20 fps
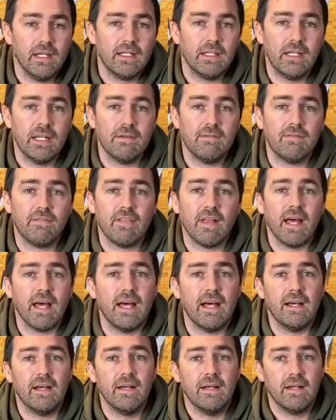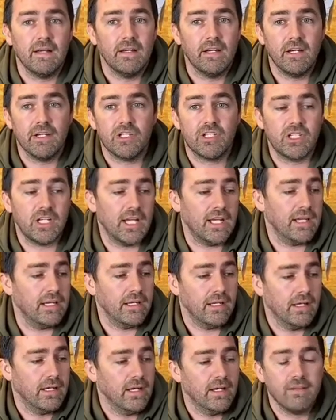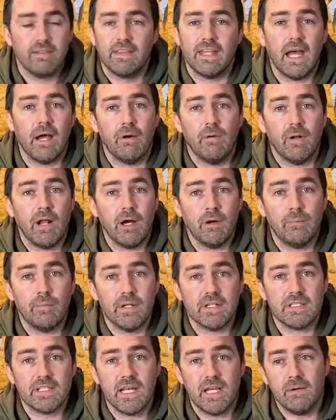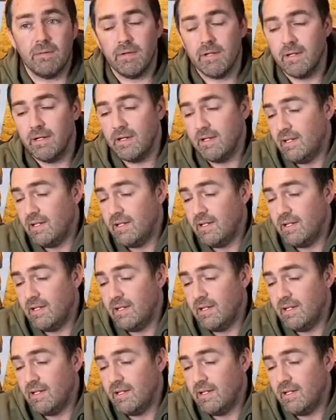Give that a share. That will help us out.